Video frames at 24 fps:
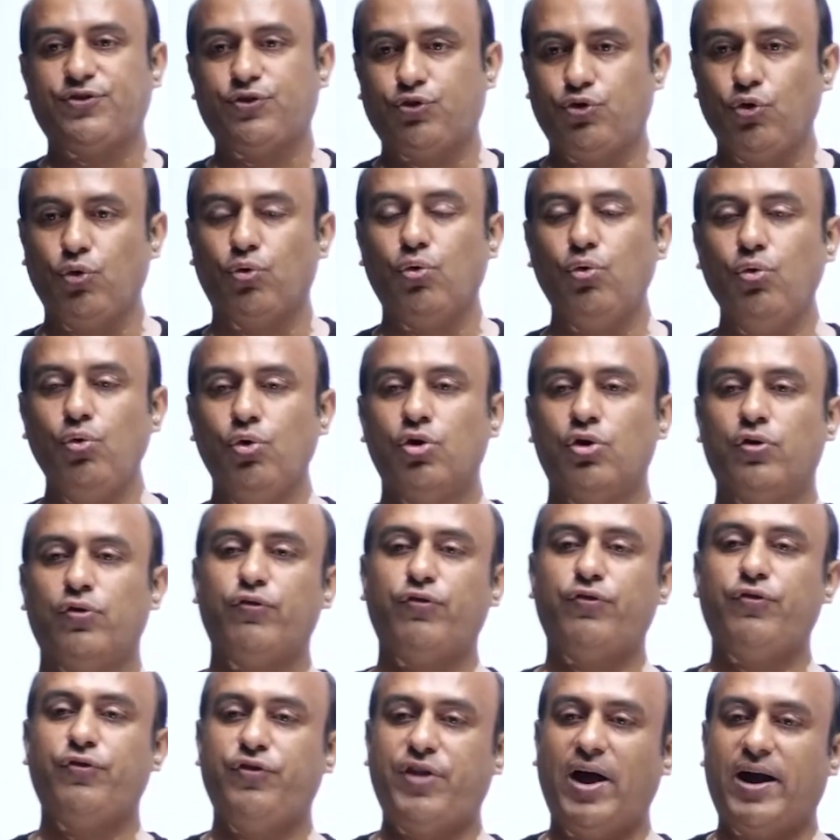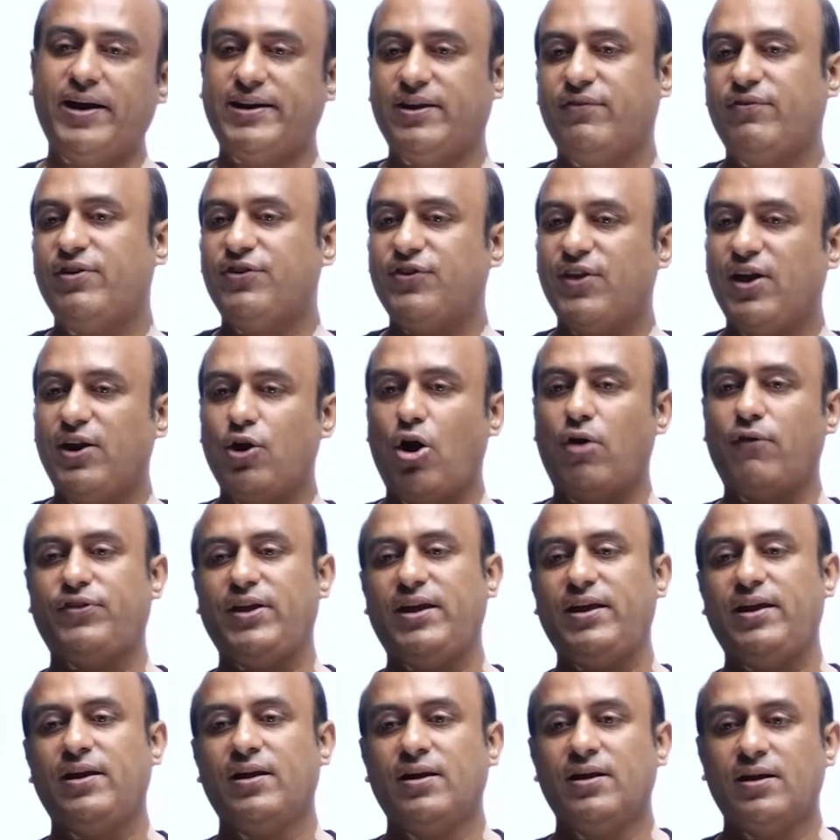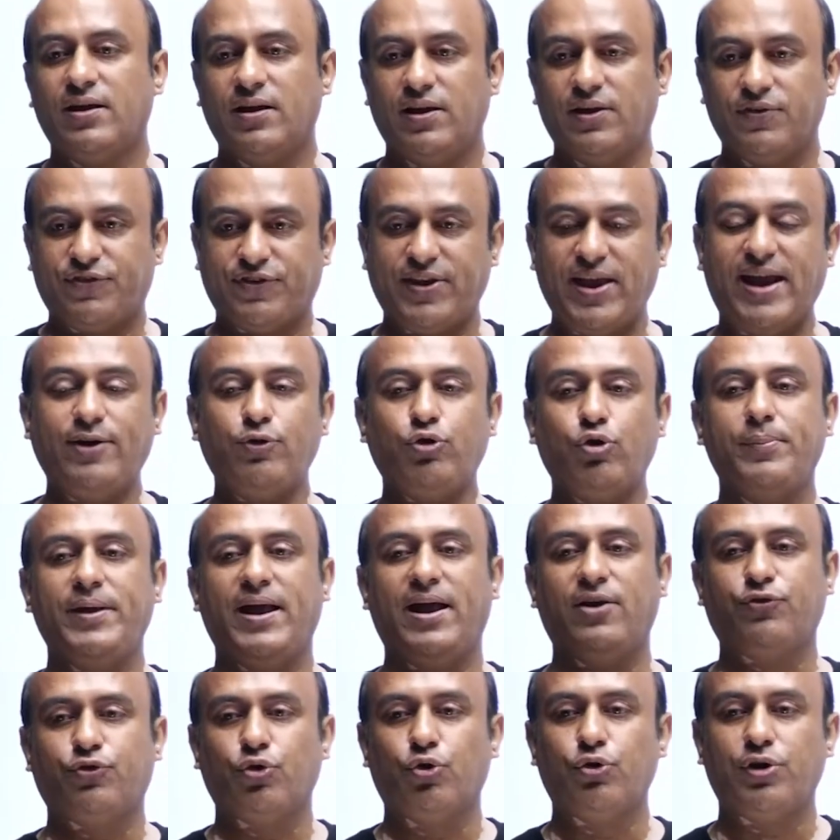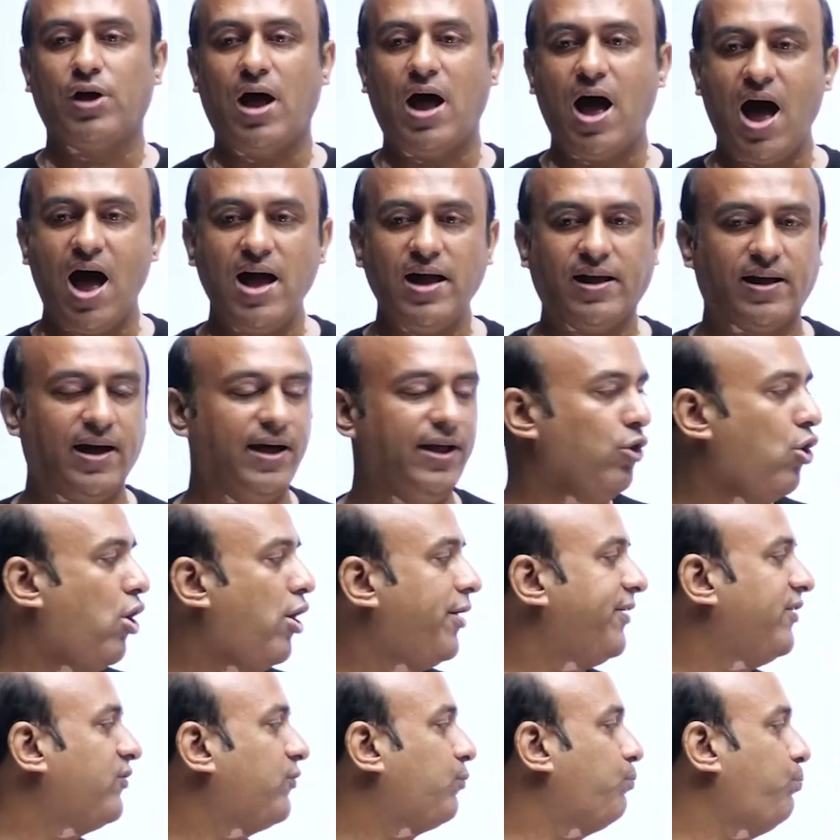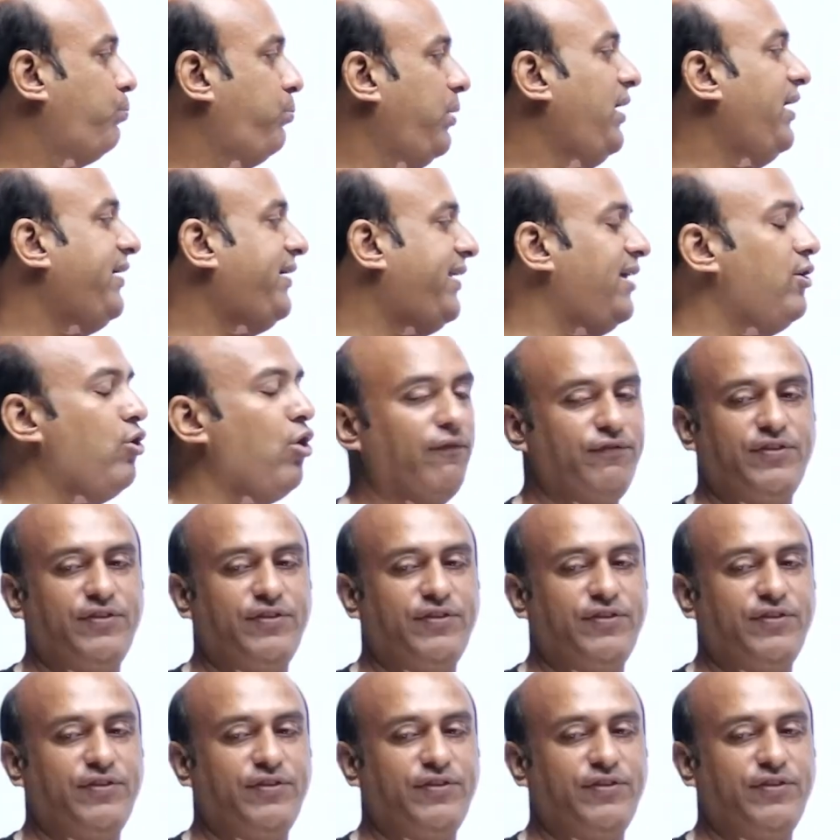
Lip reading: 2, the division of the centromere should occur, or splitting of the